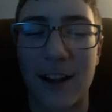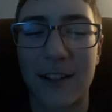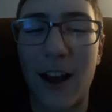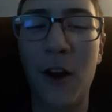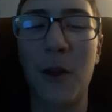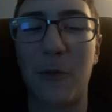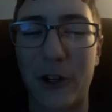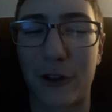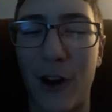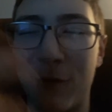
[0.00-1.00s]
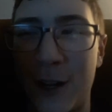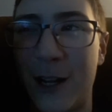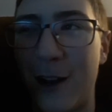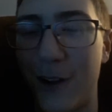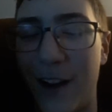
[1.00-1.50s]
Guys, Kyle the Bushcraft
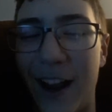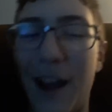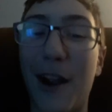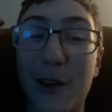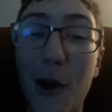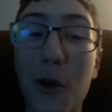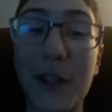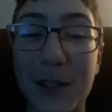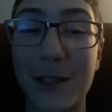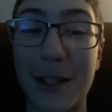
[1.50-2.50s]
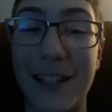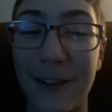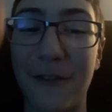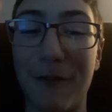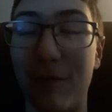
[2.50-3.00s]
Kid here today. I know this is a
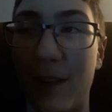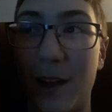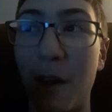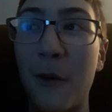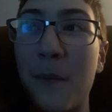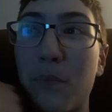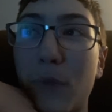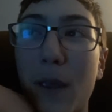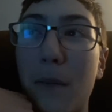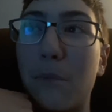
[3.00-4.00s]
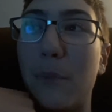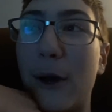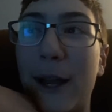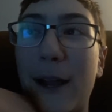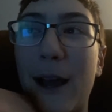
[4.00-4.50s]
different video,
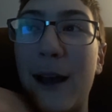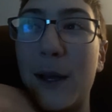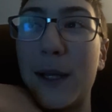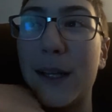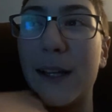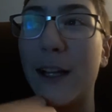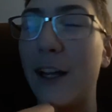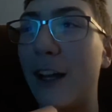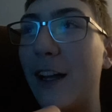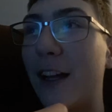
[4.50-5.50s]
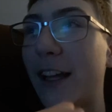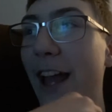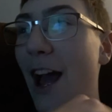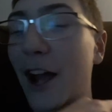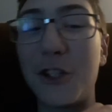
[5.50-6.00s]
but uh,
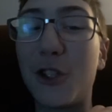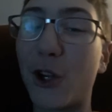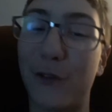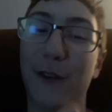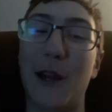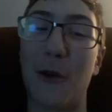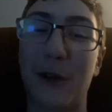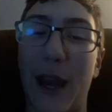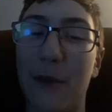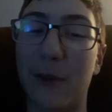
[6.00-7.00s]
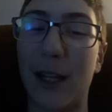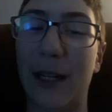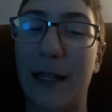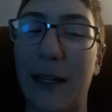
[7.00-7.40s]
I should have videotaped it.